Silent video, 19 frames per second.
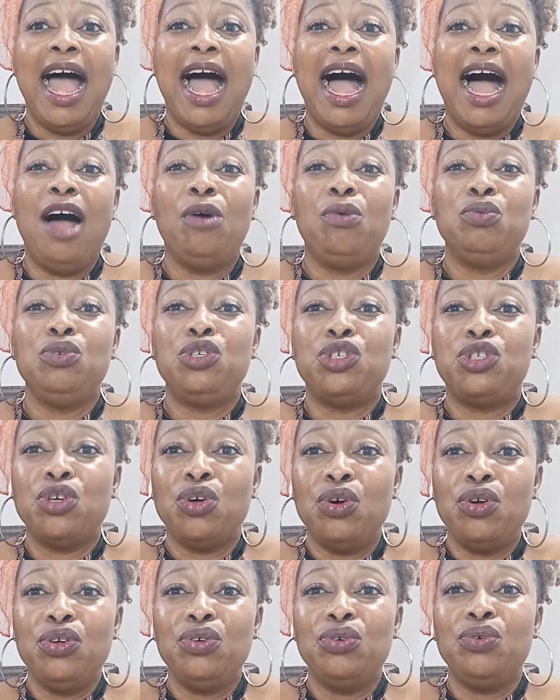I will
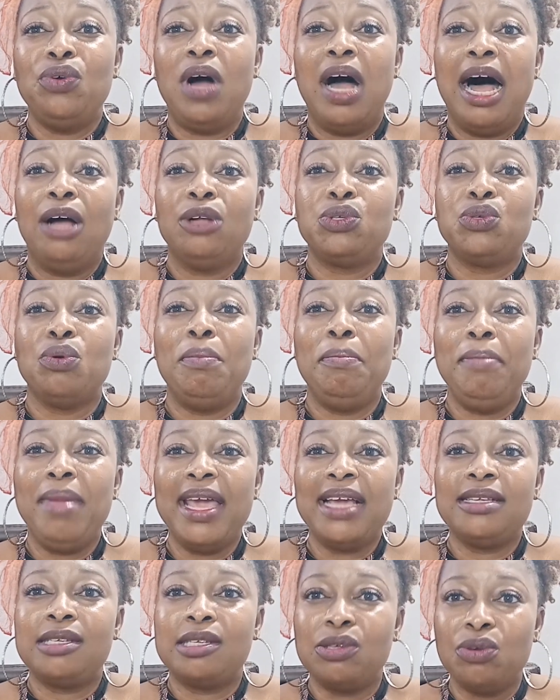show you how to
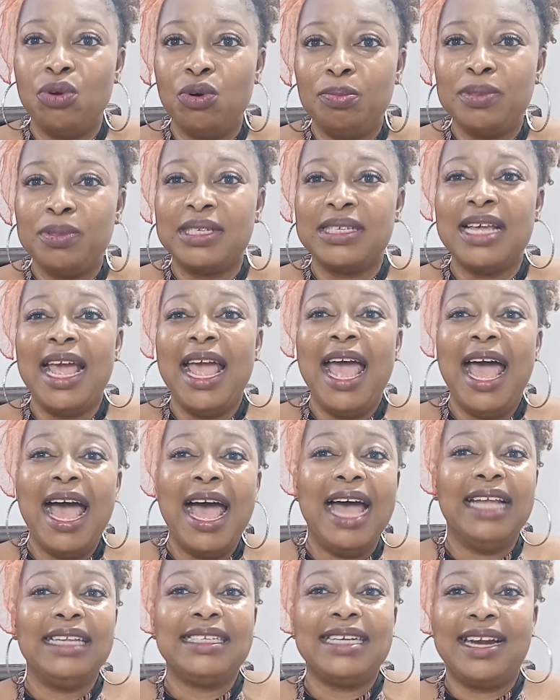make soaps and